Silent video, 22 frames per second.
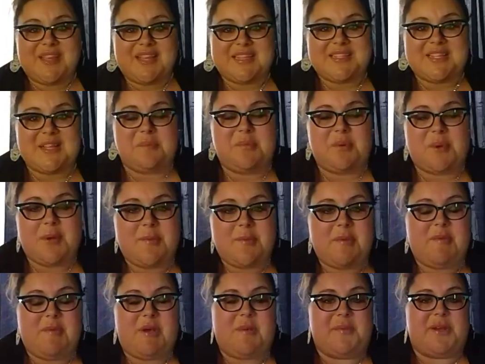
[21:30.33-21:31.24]
At some point,
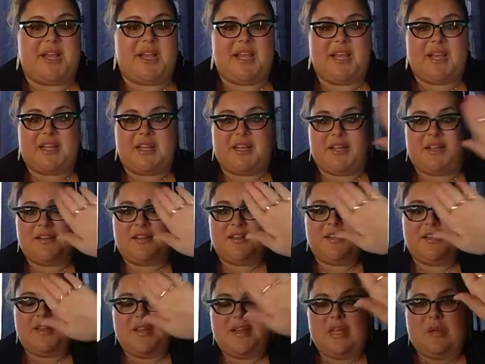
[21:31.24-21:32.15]
my mom and I are going to
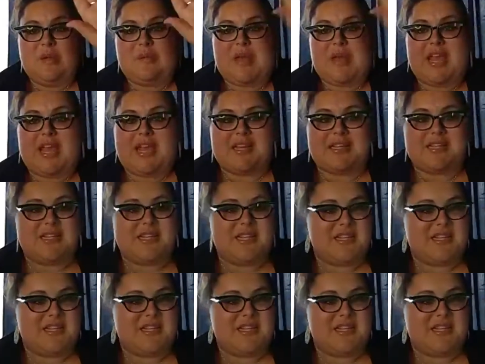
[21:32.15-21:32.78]
paint